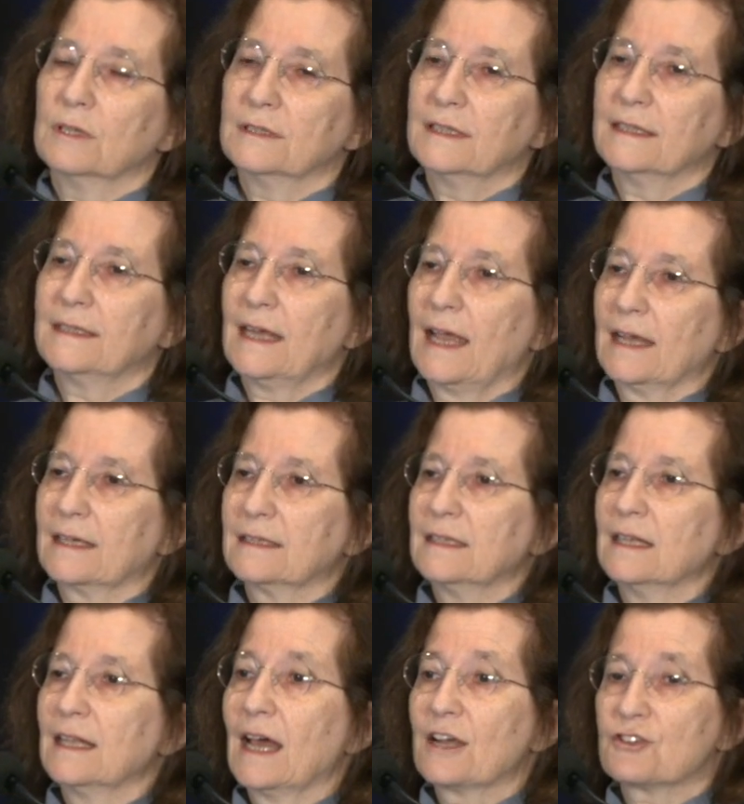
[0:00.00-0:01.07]
detect
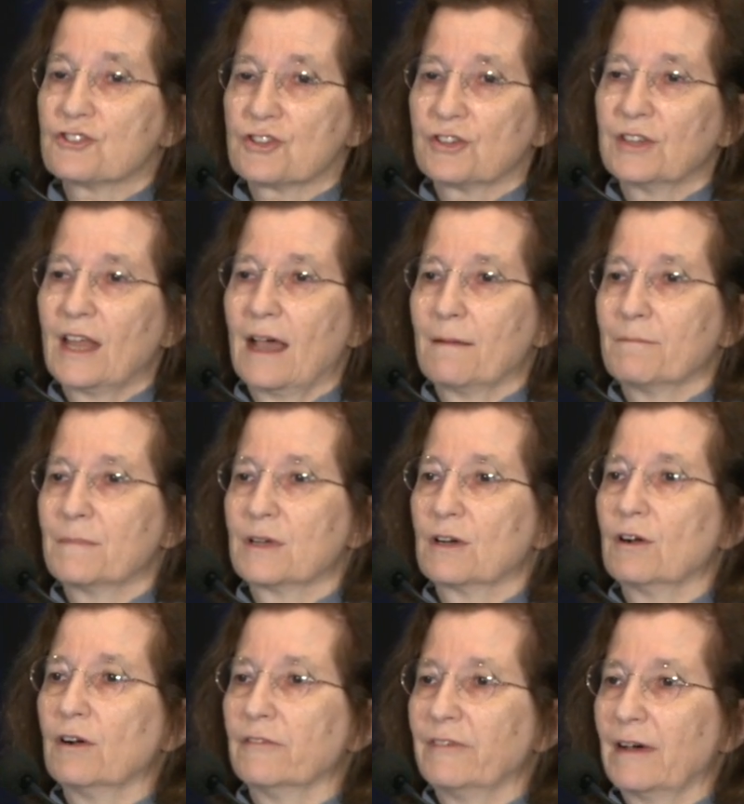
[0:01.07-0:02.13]
the larger number
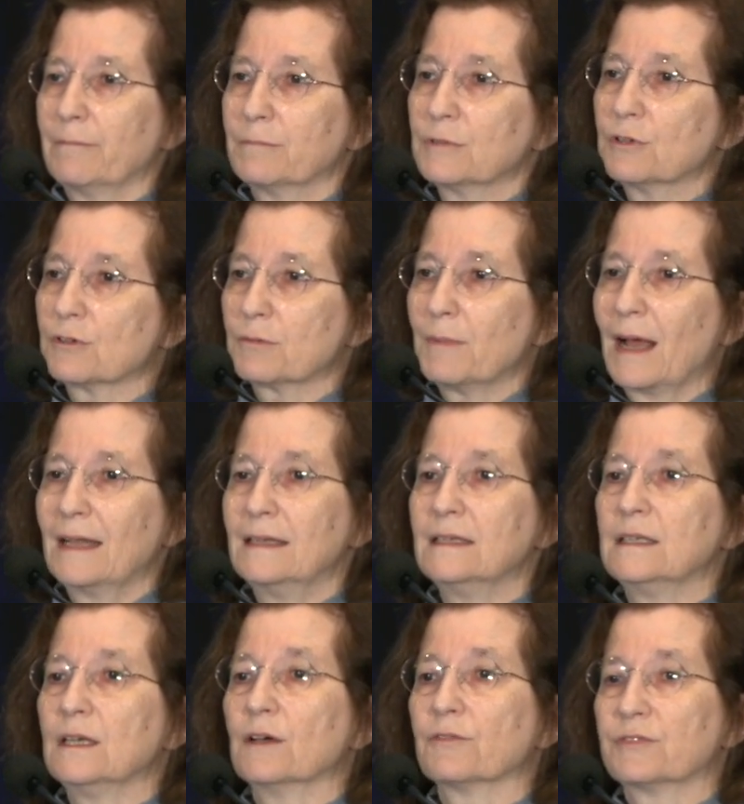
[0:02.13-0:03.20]
of
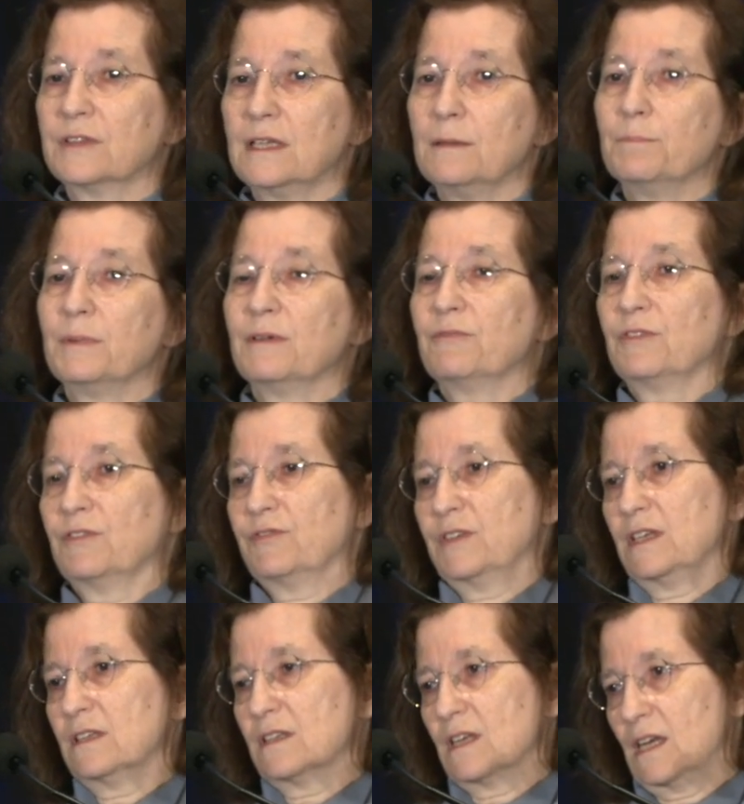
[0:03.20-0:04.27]
abnormality of
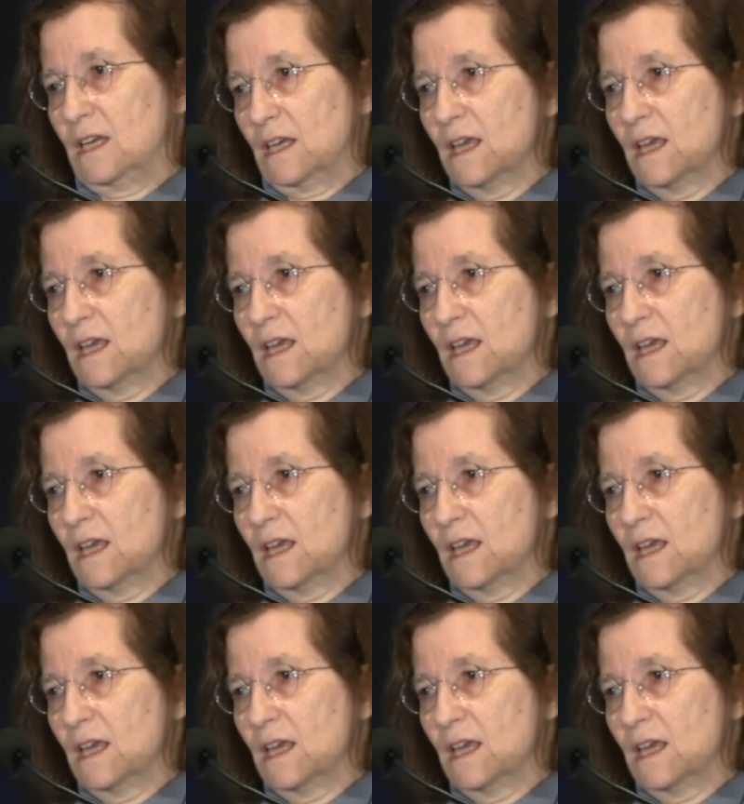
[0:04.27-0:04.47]
TP53.